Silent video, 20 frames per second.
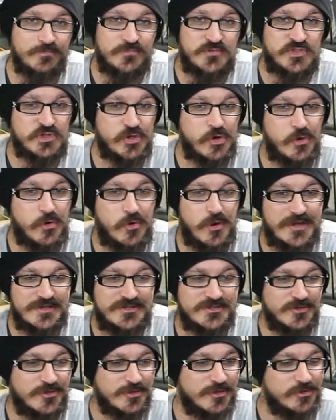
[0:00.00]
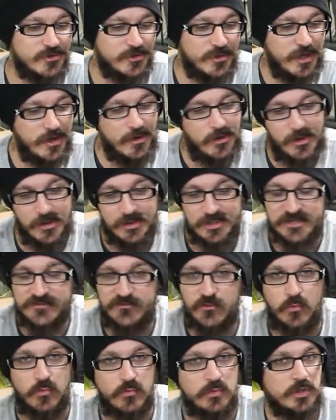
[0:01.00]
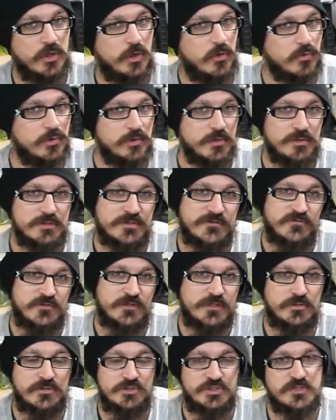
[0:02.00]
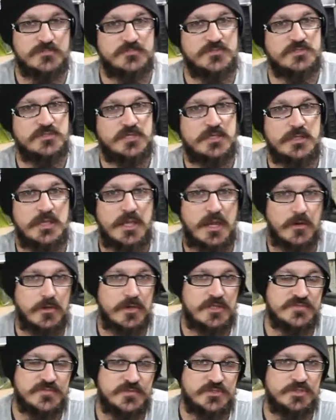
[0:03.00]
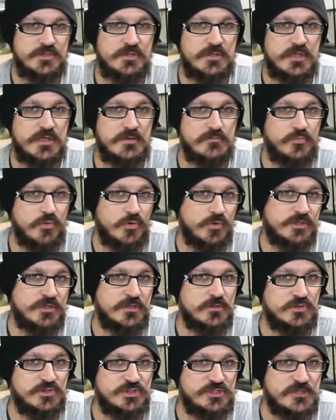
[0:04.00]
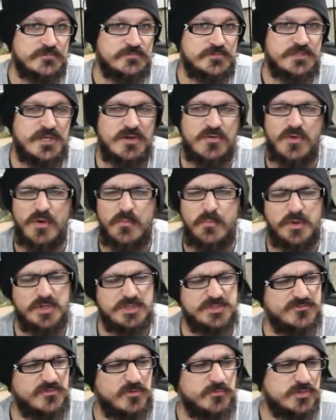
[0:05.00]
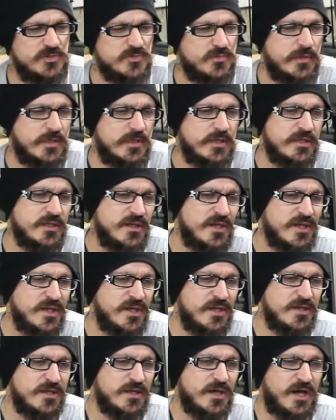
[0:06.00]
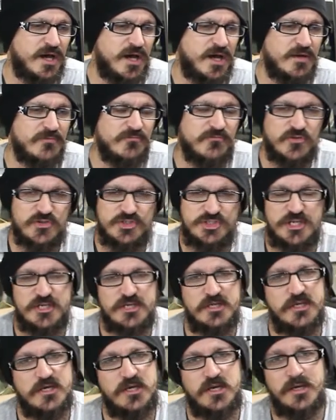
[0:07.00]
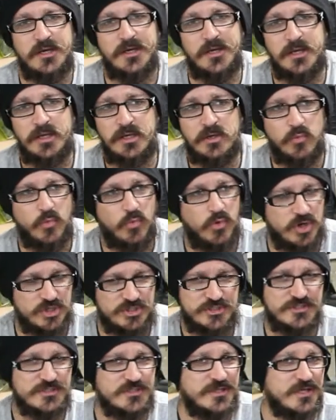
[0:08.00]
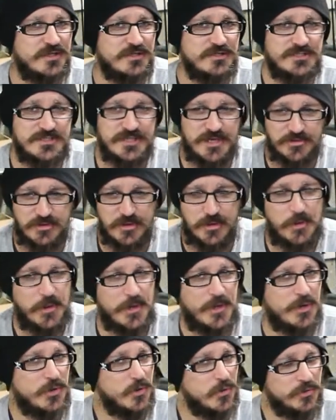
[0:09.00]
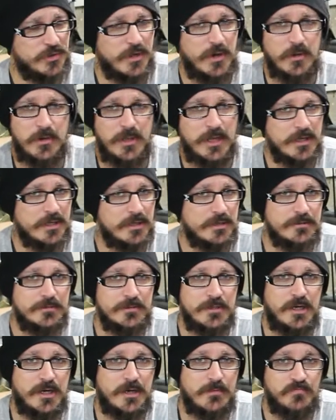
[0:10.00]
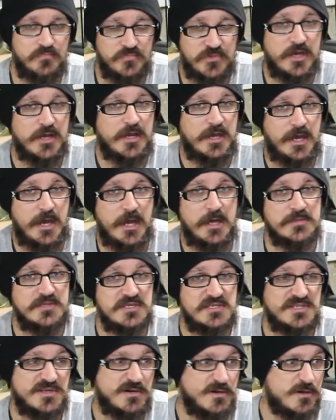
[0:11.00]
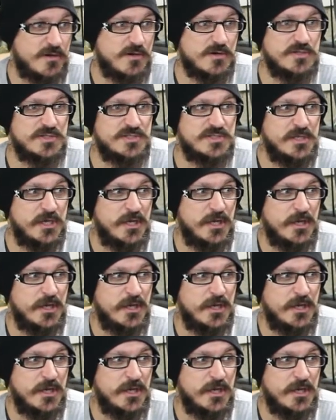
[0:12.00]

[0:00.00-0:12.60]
So I started looking at all the different, the different dealerships in the area, especially the import dealerships. There were a bunch of them between Virginia, Washington, and South Carolina, North Carolina, that had these cars.